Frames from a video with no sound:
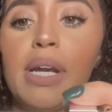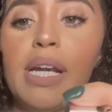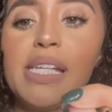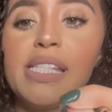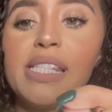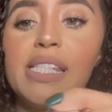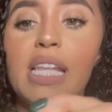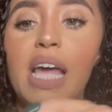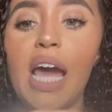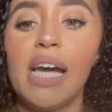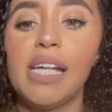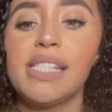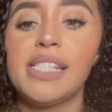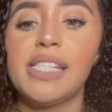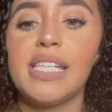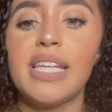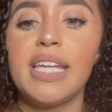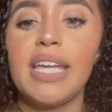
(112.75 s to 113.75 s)
it's not
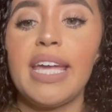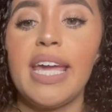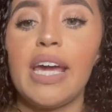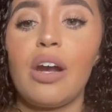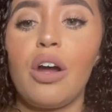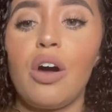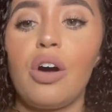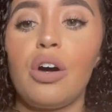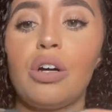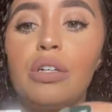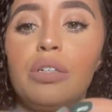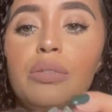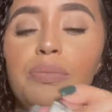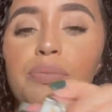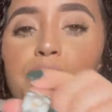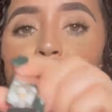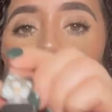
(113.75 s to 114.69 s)
sticky at all.